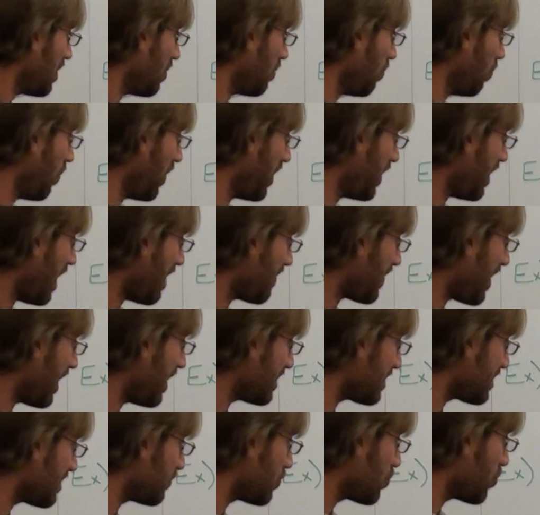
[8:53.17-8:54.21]
When I've got
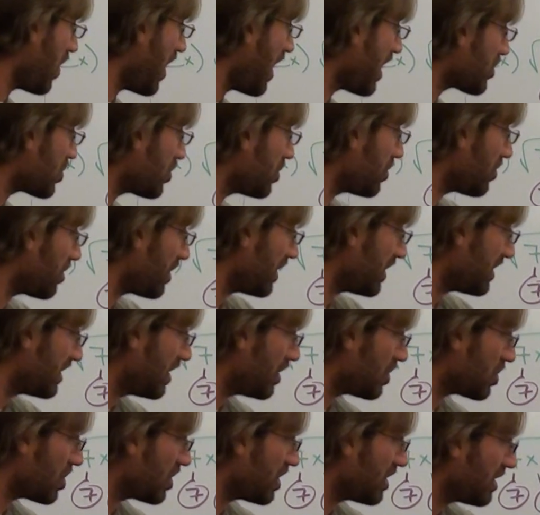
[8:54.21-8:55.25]
a subtraction or
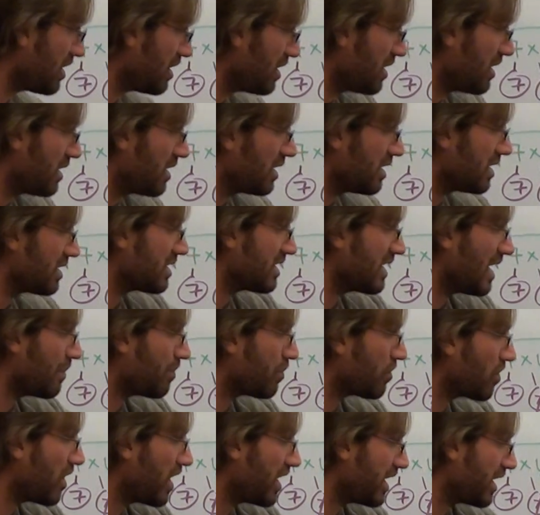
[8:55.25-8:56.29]
addition
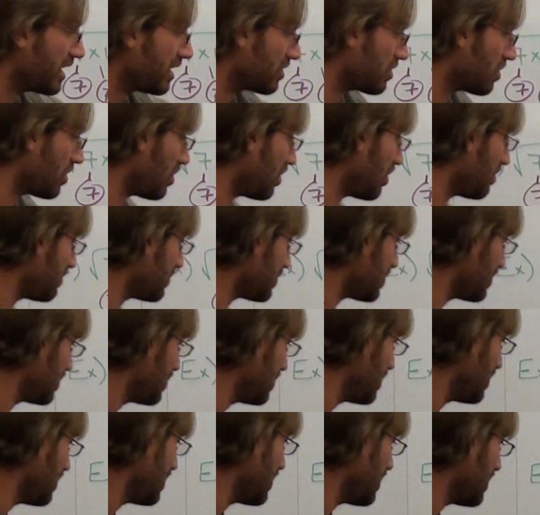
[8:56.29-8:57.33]
separating terms,
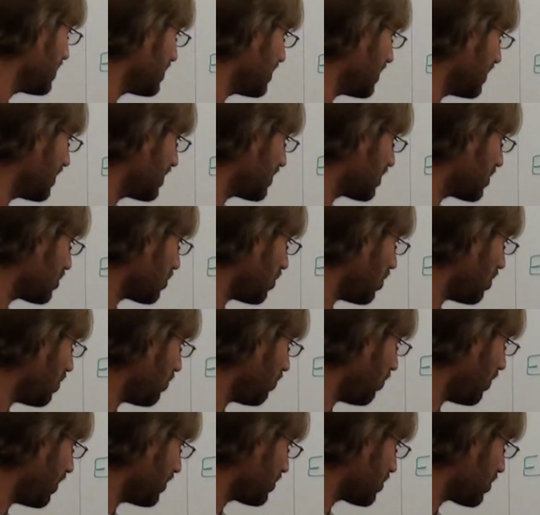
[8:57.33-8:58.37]
see this is
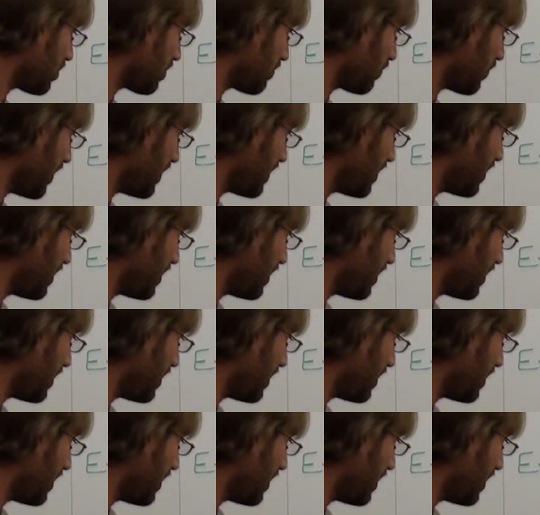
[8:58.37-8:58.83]
all one term right